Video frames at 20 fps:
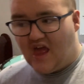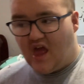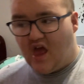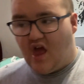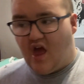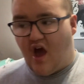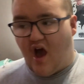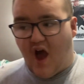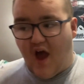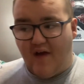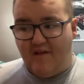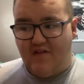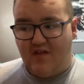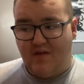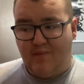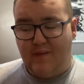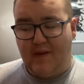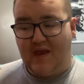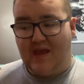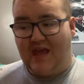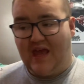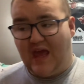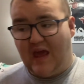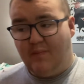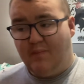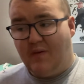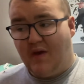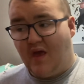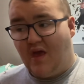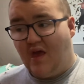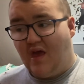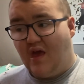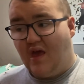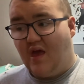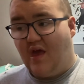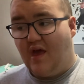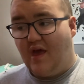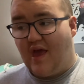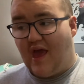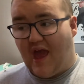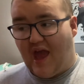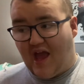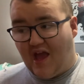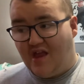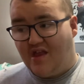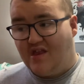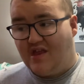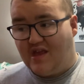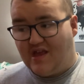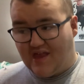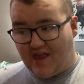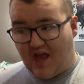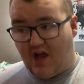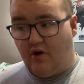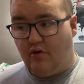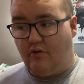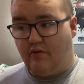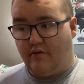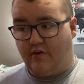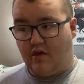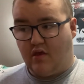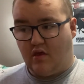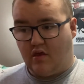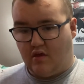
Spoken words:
Hive has been keeping Andy Diggle's